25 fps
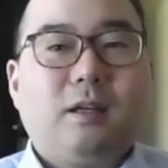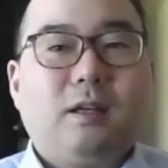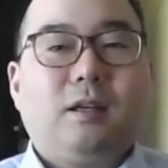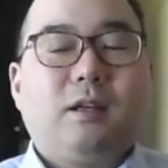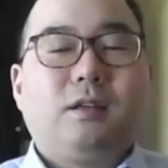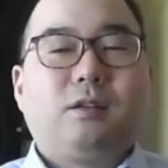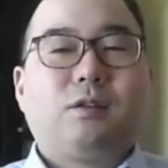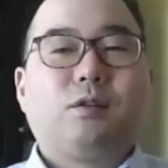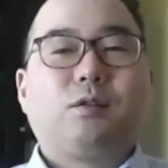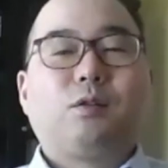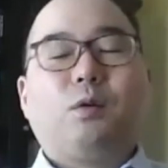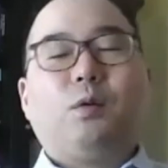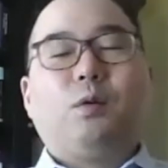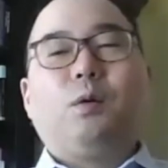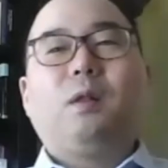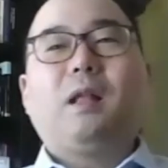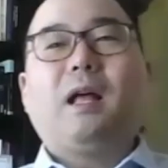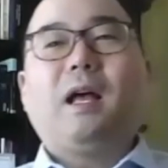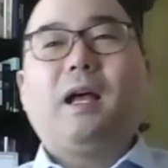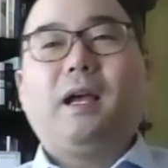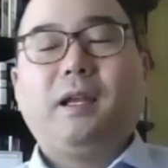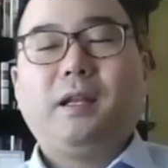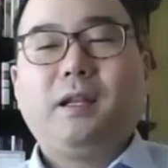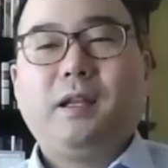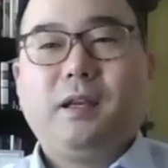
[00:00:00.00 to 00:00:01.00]
So the whole
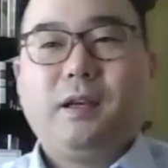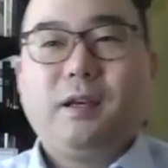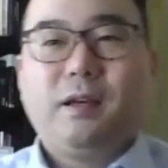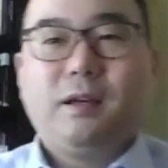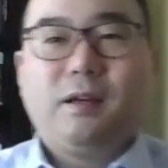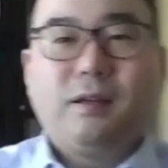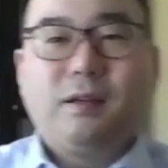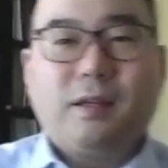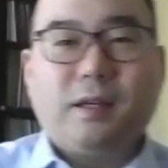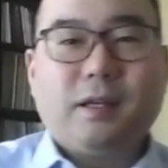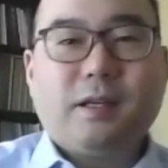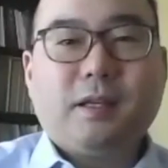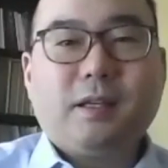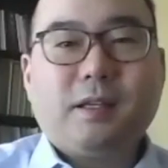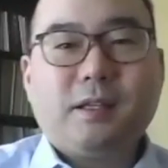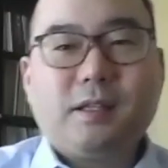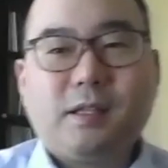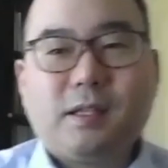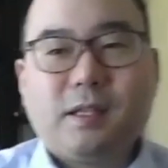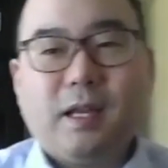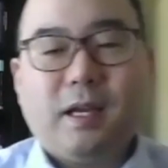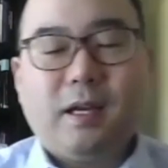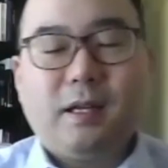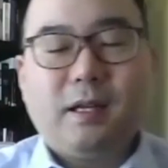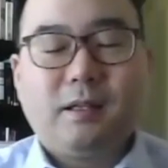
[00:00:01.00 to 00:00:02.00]
idea is
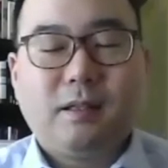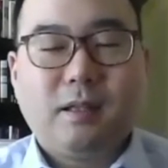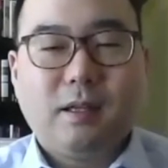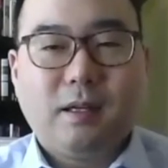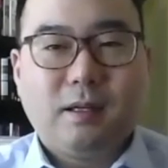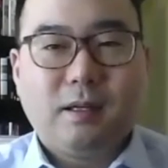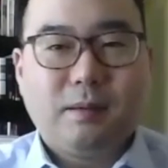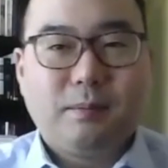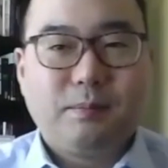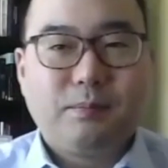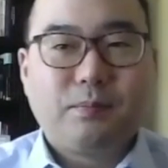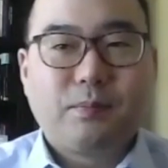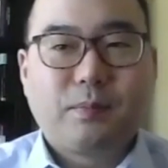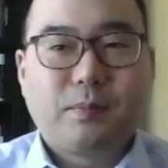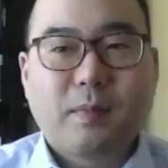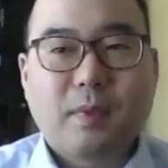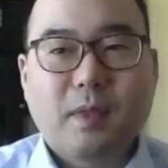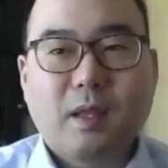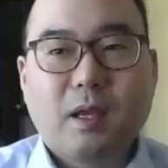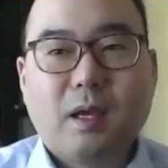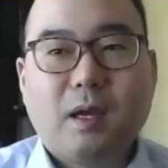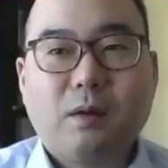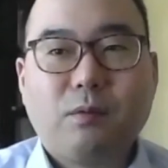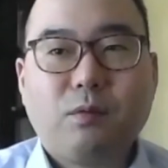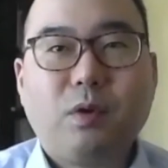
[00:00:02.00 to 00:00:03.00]
that
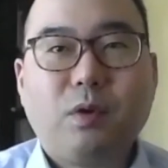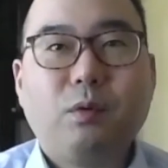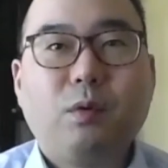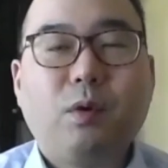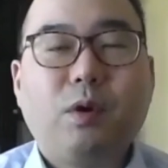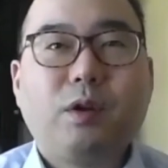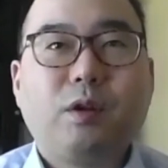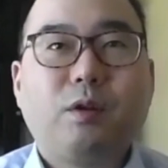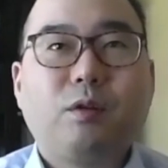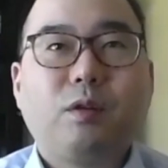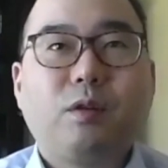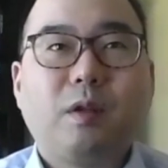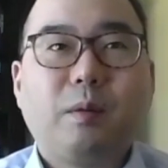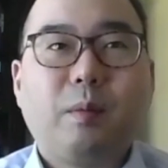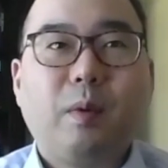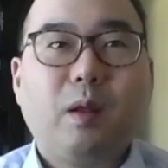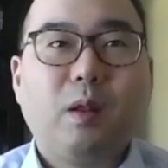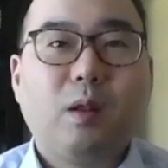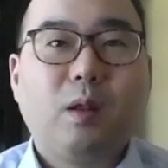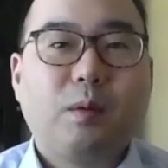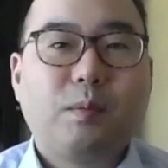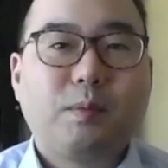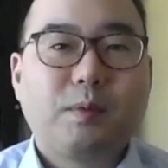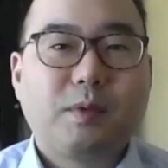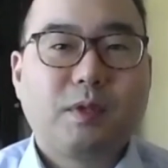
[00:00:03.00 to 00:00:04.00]
we wanted to
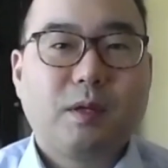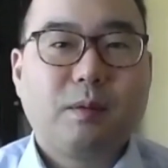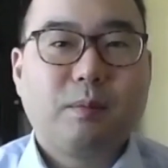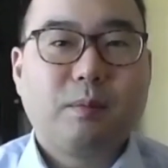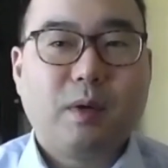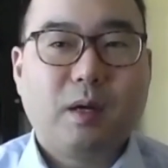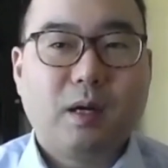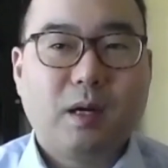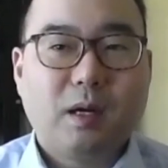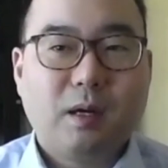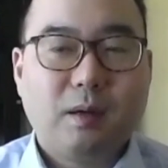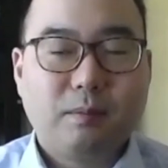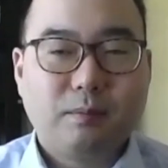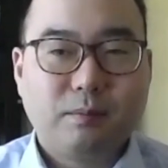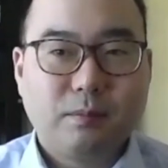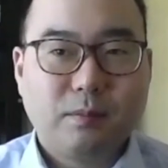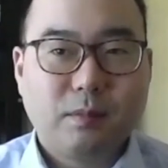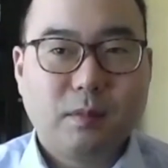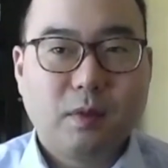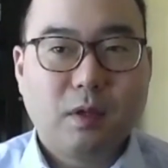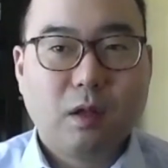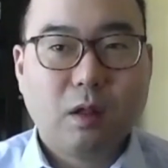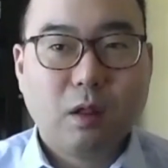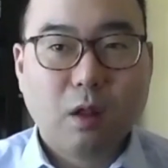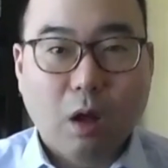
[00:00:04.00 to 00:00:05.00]
develop some
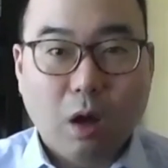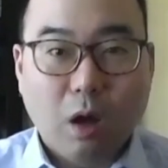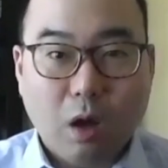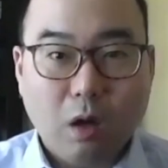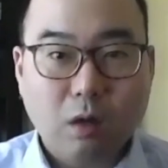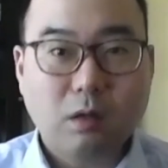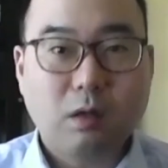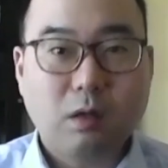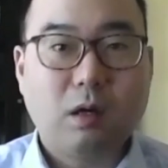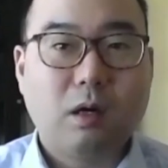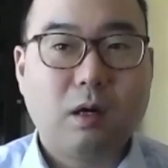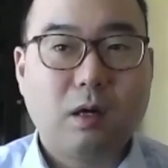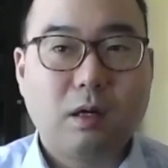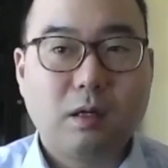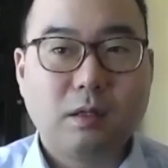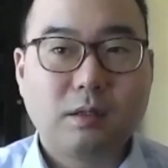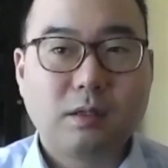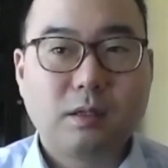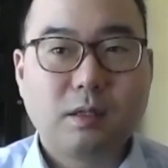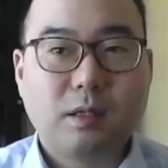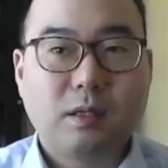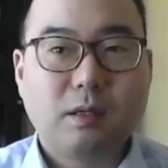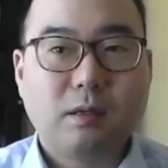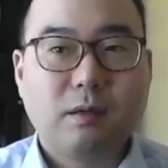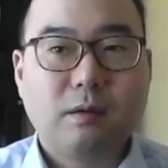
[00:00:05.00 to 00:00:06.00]

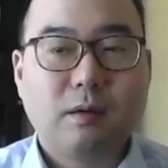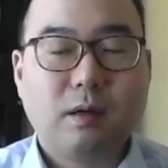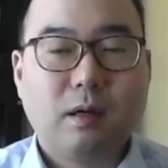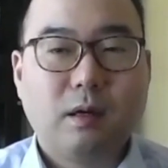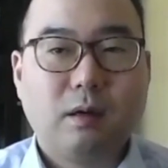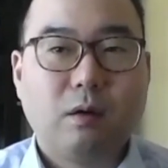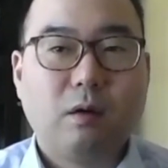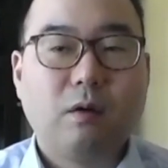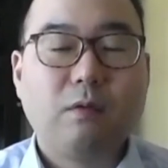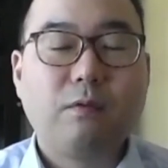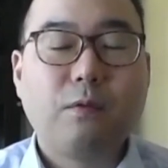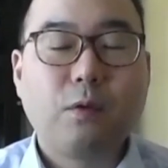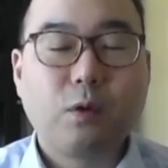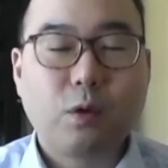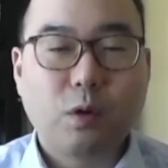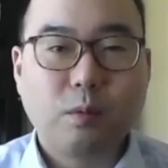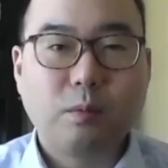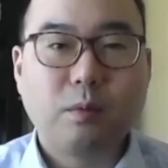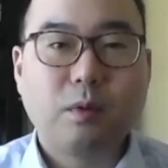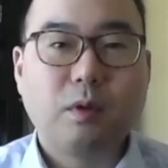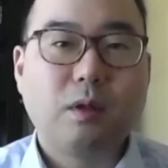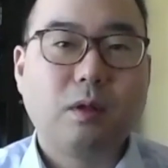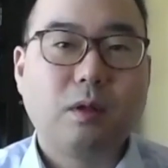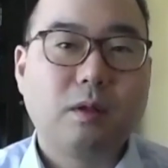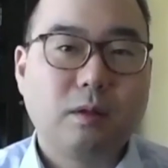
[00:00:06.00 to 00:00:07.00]
low-cost,
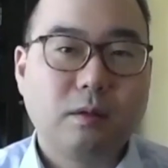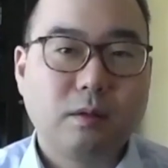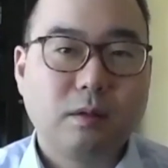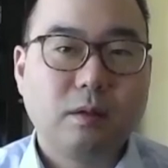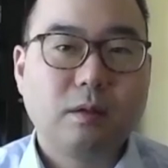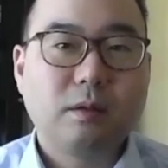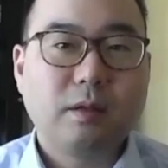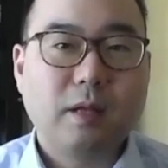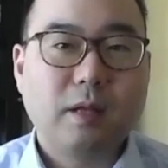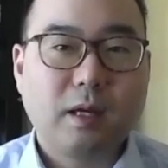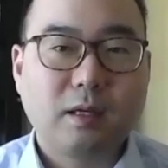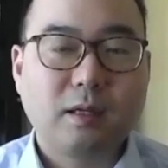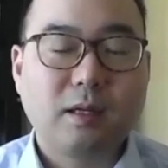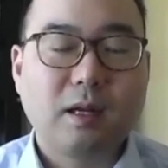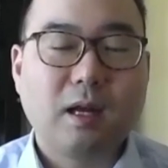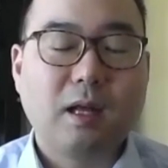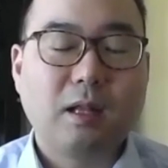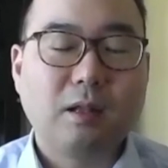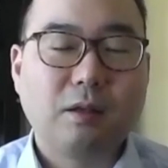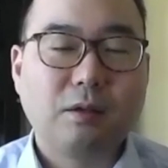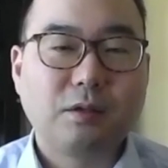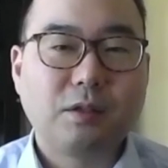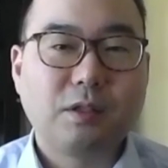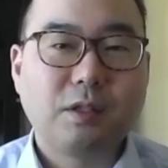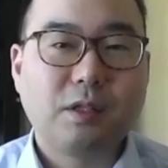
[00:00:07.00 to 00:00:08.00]
affordable
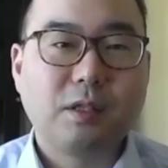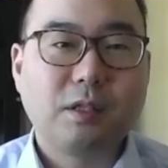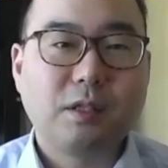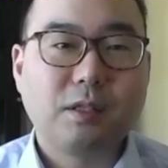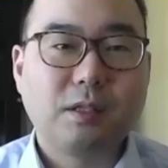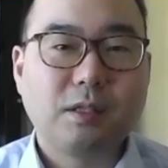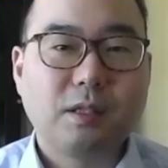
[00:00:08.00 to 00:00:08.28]
technologies